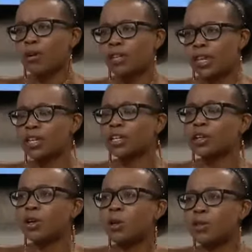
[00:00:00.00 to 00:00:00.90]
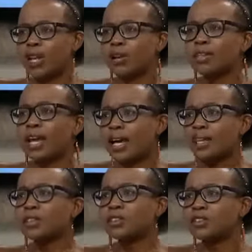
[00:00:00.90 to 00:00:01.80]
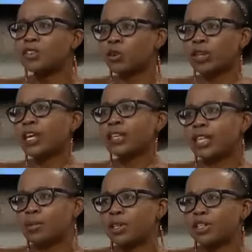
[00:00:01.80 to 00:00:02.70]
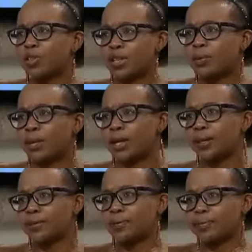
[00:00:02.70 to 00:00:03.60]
around naked without their ankles looking at them in a dirty way.